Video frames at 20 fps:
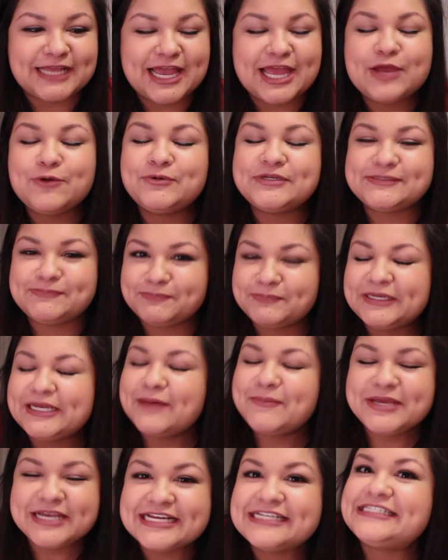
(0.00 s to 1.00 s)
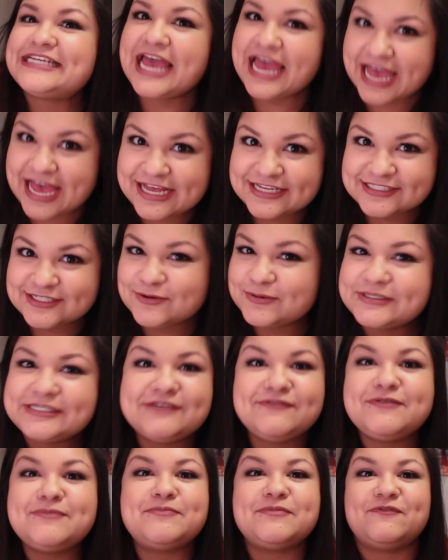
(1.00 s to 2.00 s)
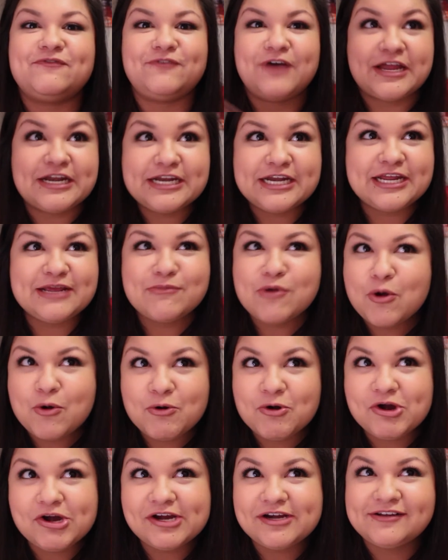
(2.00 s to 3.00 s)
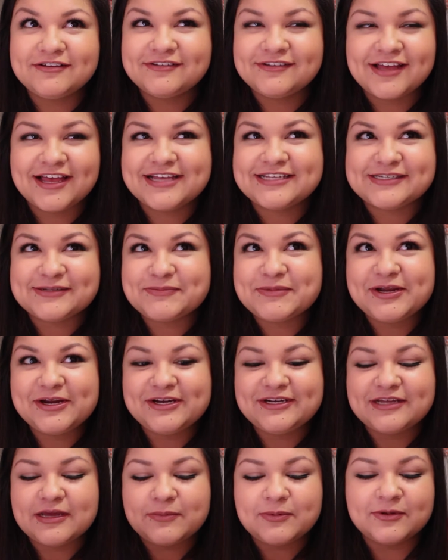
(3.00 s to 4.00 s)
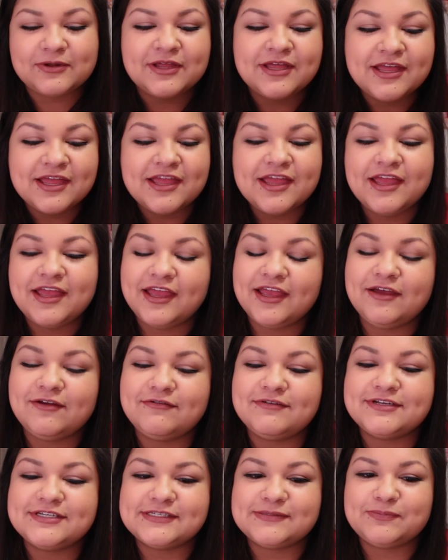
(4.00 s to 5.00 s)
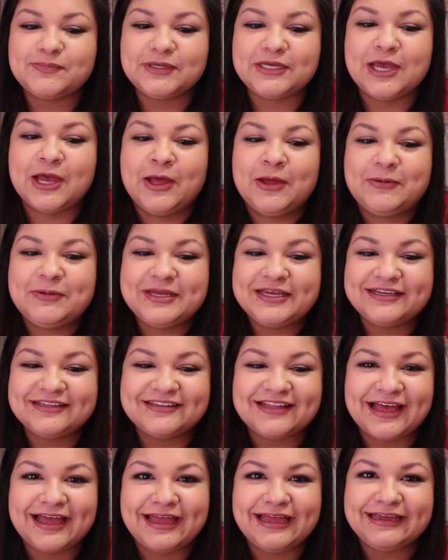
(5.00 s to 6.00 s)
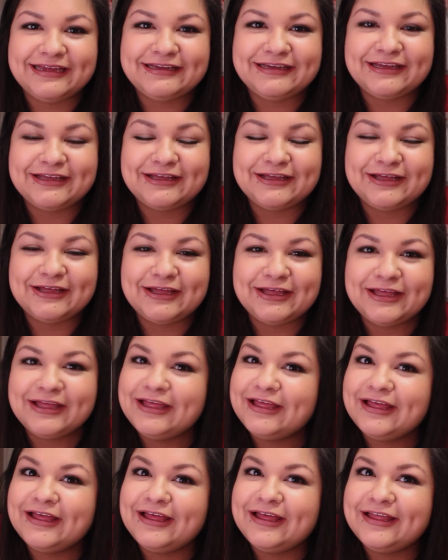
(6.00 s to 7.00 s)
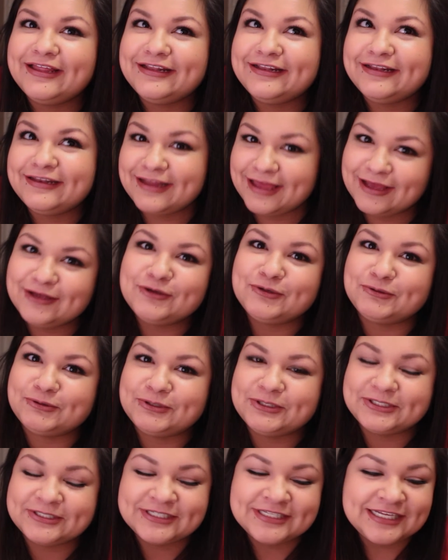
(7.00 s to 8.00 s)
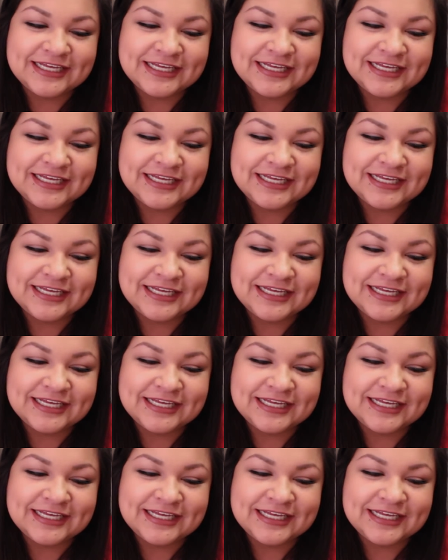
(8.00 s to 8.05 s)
it was becoming a task. It wasn't even fun anymore as a married couple. It was becoming not cool,